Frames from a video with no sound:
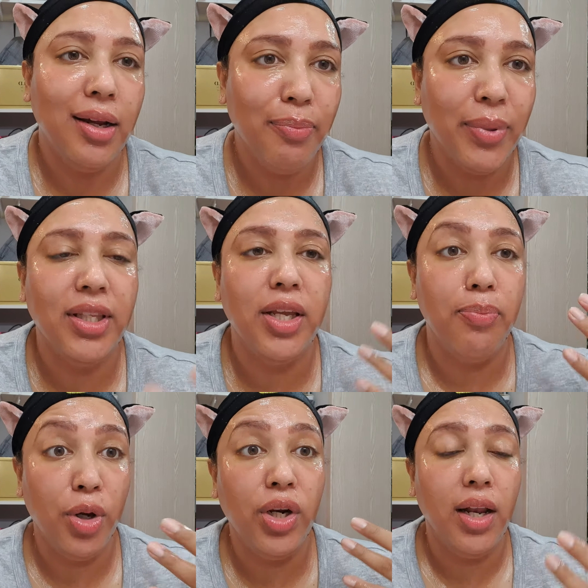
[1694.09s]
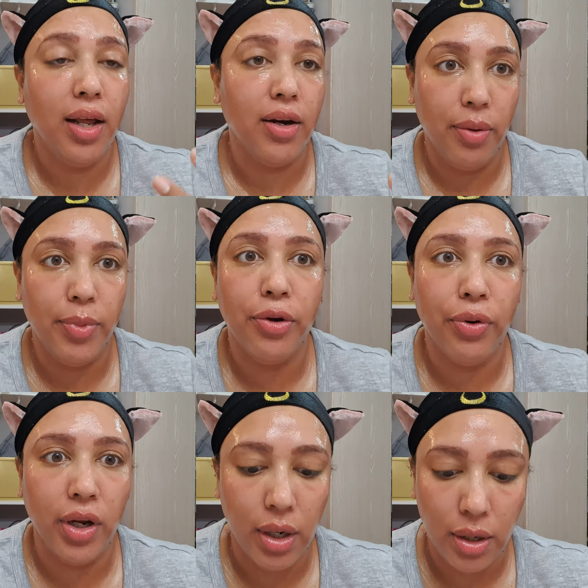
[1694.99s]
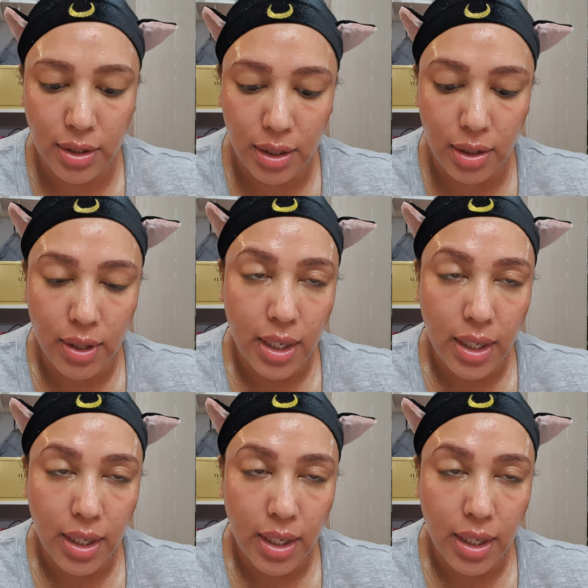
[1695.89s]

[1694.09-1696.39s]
But they put a lot of numbing cream on, so.